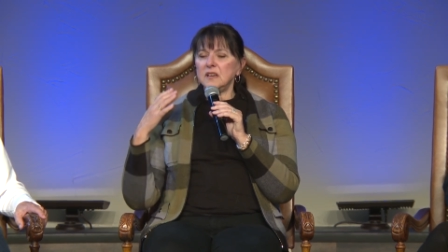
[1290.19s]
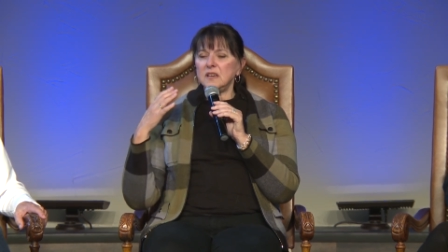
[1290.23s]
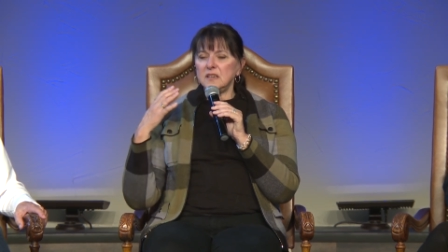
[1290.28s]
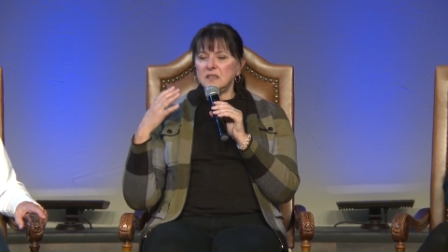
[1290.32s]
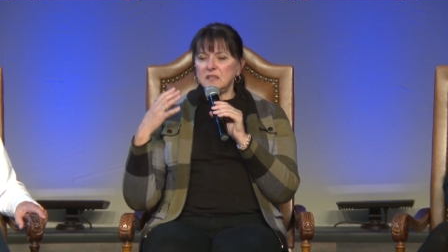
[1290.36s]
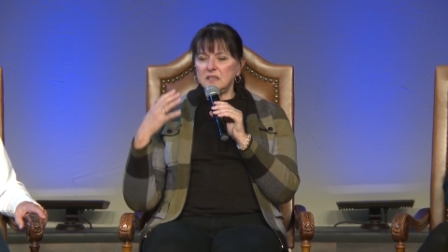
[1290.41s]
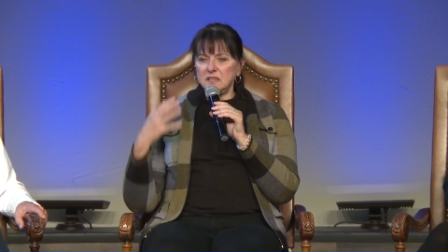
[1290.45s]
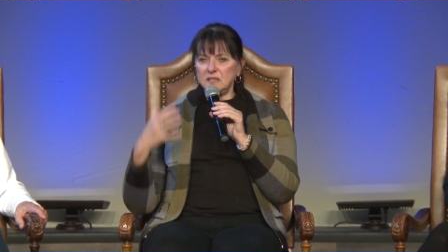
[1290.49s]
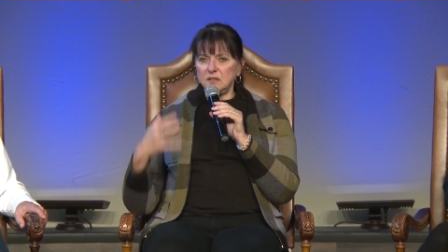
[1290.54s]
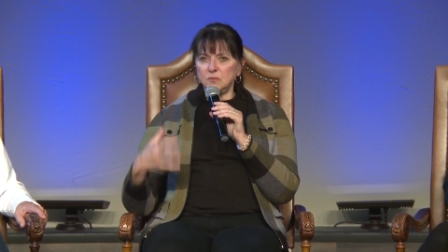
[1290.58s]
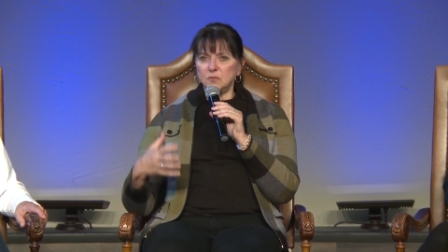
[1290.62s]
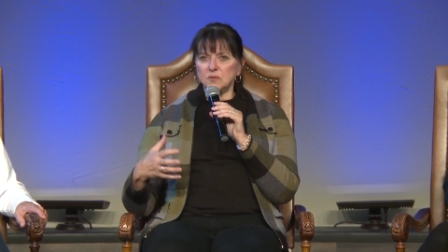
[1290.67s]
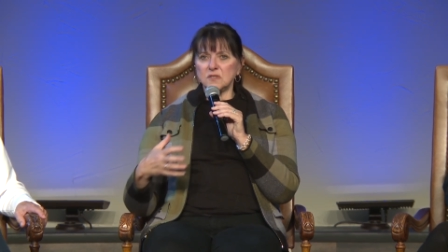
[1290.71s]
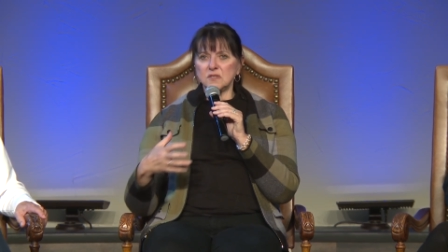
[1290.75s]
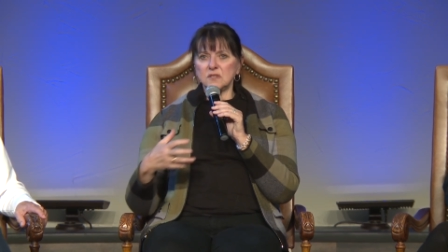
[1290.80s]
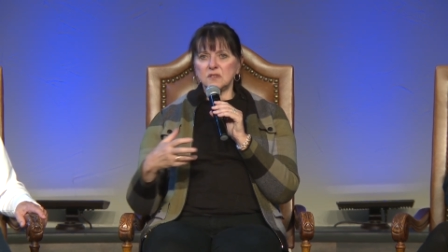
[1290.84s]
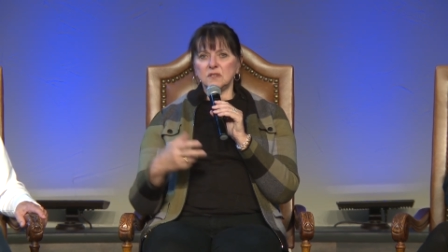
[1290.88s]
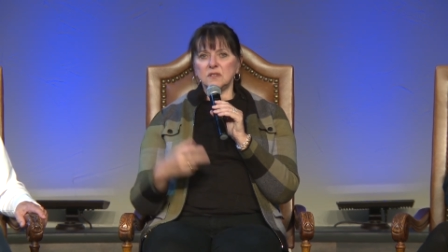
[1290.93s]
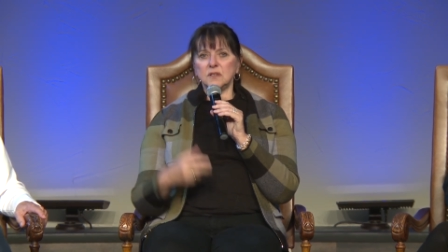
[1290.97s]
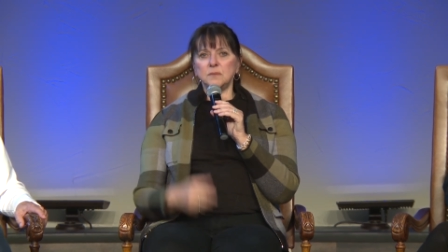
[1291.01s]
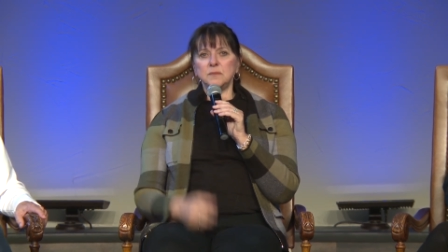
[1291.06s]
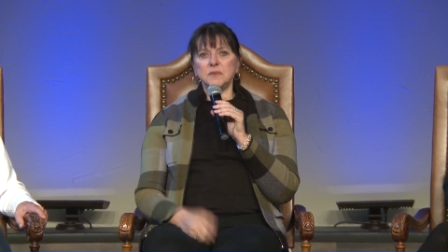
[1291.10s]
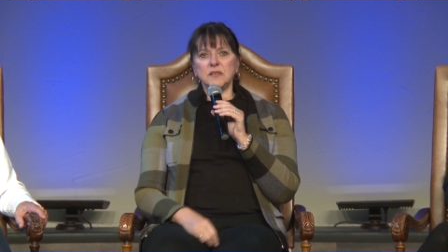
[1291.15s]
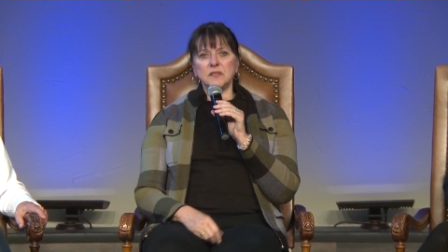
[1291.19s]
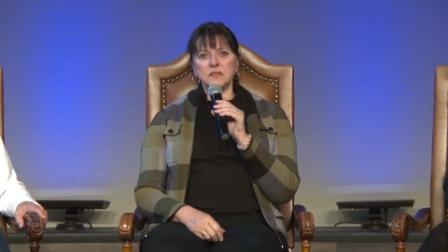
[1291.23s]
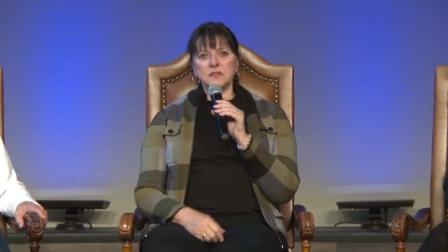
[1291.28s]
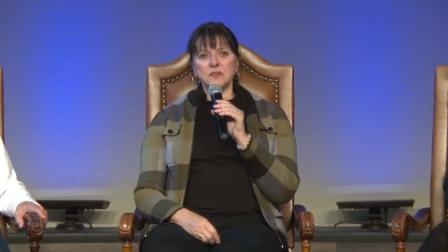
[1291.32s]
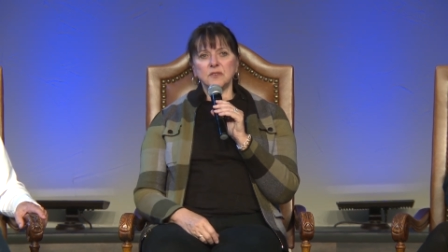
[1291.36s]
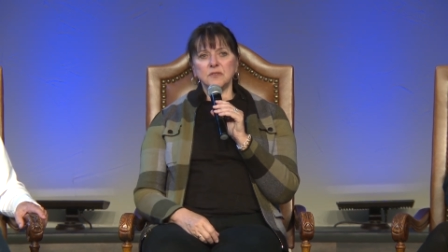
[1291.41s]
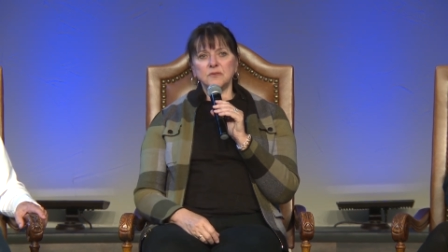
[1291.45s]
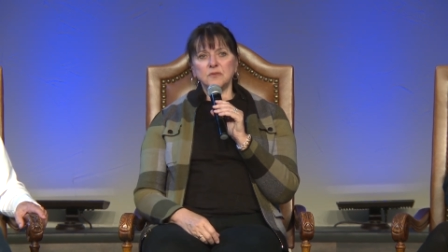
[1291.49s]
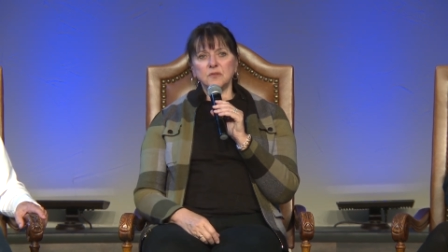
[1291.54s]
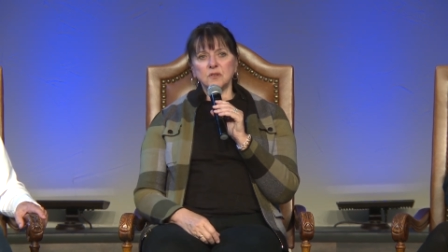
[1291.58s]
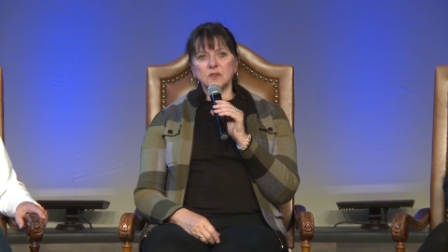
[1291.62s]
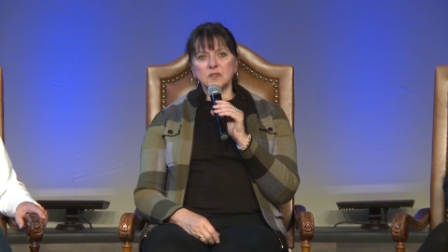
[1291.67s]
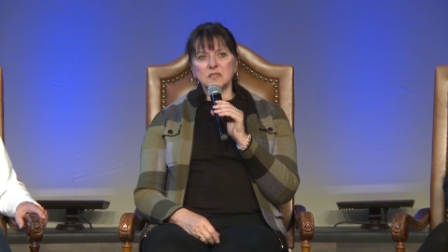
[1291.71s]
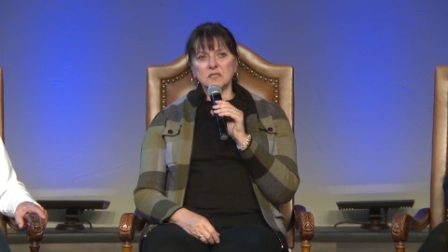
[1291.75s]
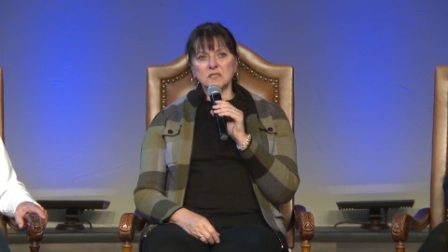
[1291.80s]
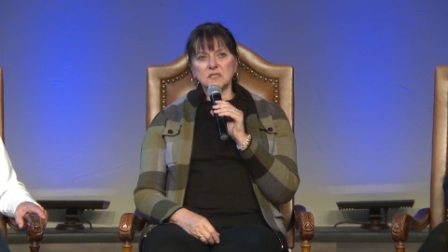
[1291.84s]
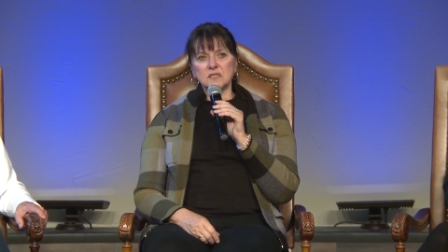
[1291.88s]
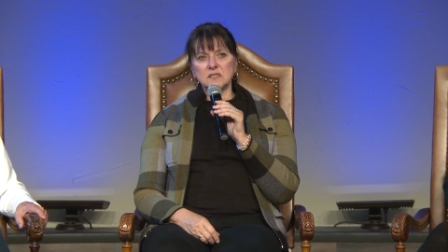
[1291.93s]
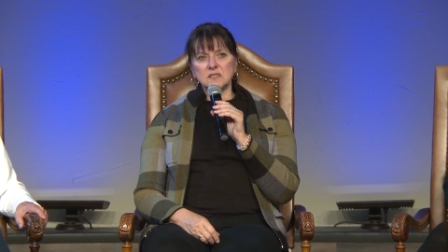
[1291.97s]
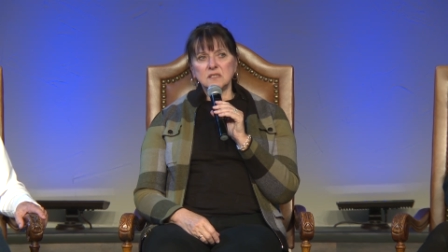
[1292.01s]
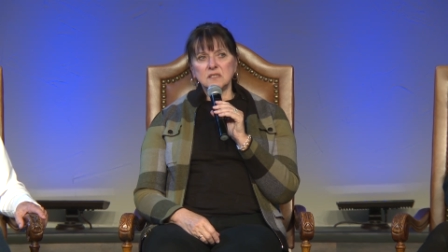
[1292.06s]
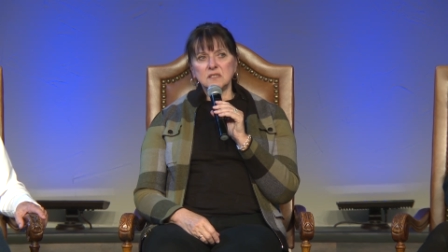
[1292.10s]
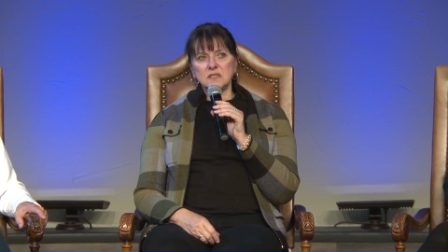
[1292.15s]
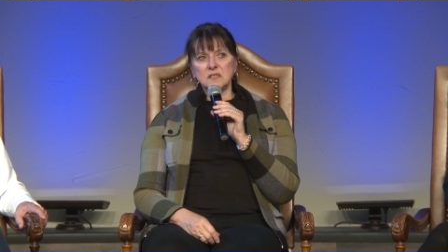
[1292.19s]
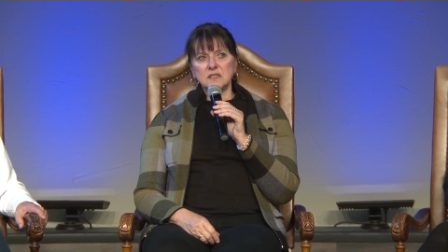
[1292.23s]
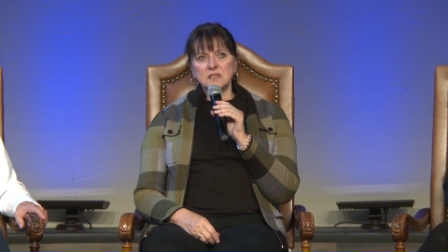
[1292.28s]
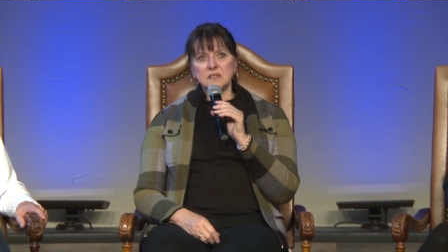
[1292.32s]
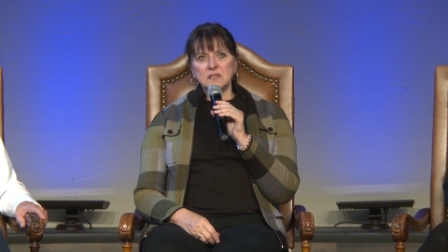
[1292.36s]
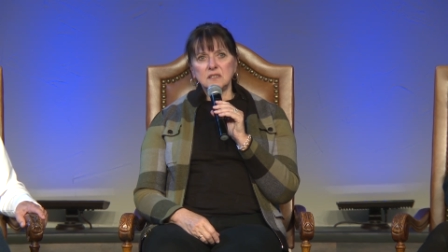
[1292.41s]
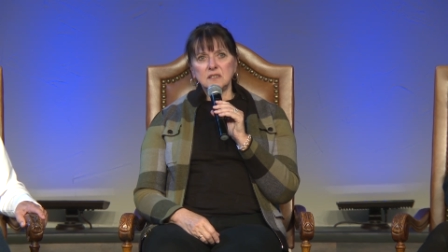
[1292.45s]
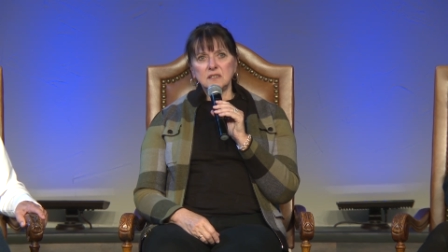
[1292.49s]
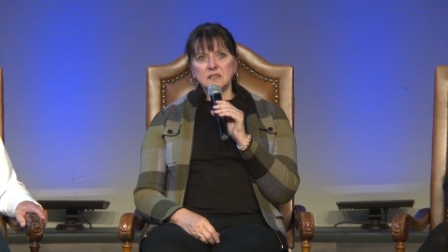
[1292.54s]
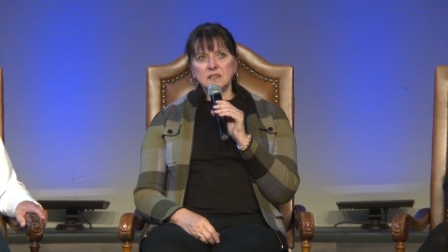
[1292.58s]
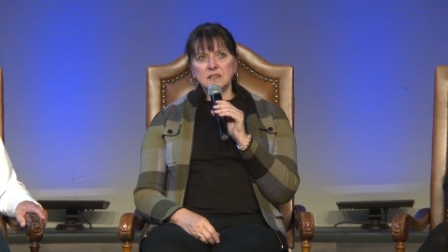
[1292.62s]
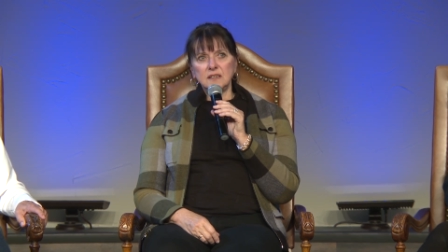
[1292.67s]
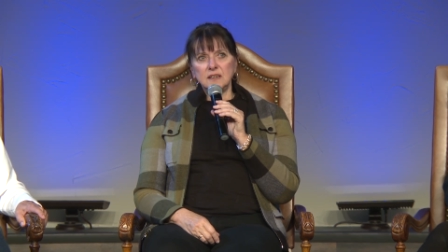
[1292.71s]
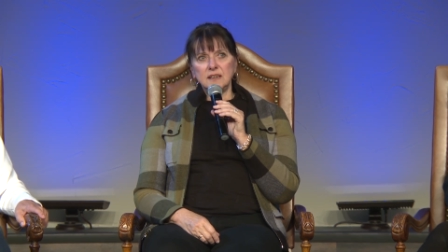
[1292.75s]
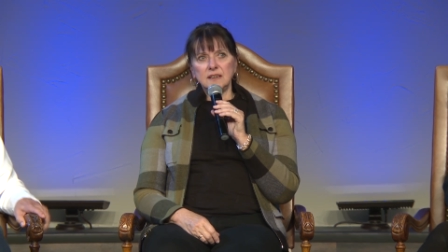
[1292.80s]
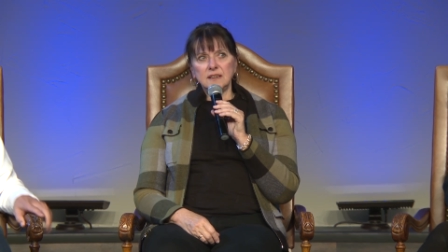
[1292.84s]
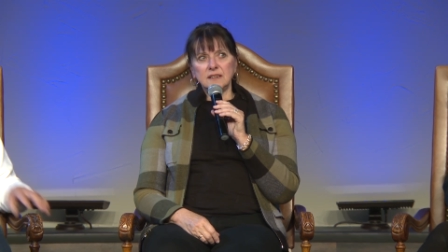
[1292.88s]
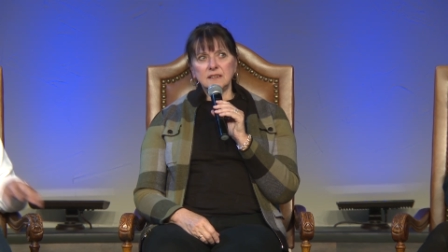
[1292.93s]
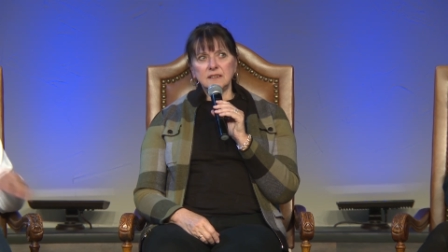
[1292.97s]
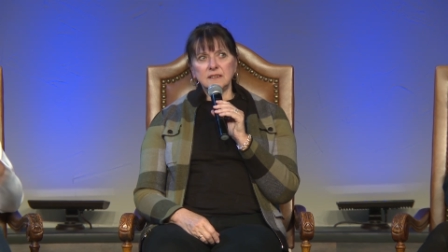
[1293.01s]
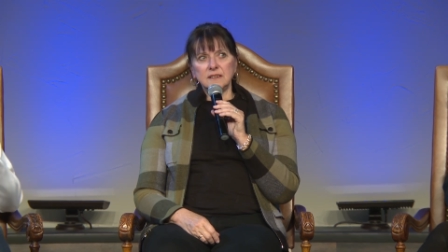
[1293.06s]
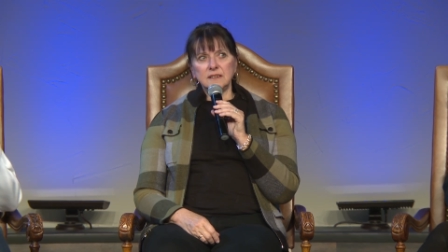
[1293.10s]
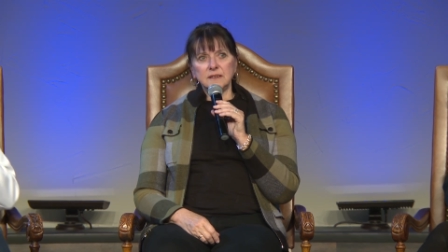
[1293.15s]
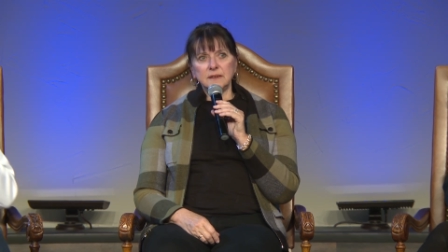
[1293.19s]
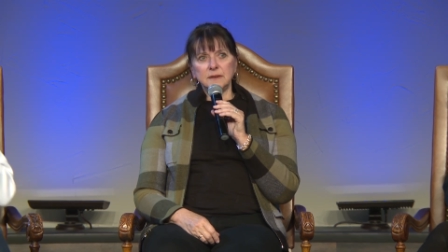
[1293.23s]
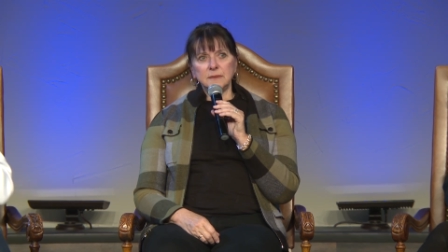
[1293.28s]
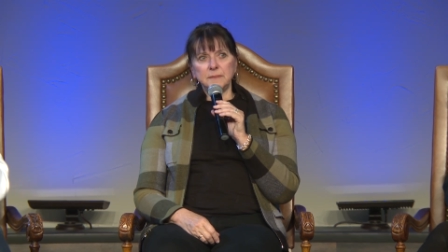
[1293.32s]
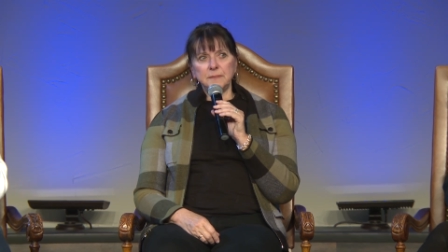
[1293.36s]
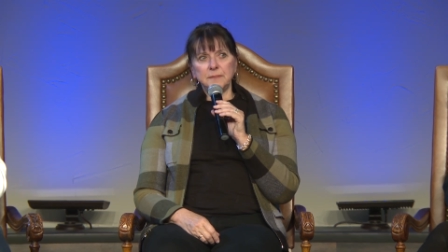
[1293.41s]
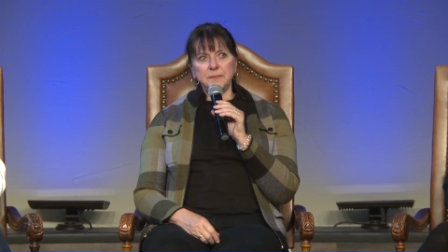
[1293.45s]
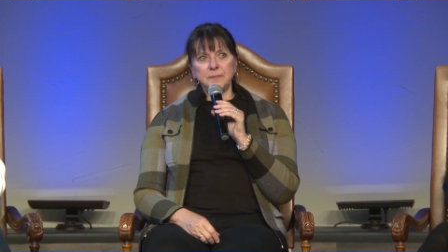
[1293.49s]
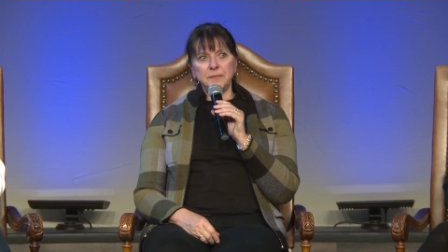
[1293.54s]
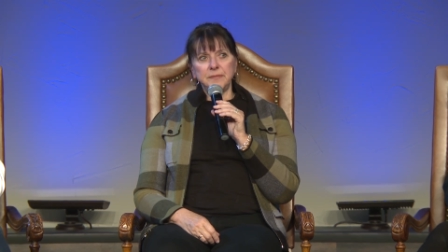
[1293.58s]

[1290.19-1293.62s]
he was going to be there for us. And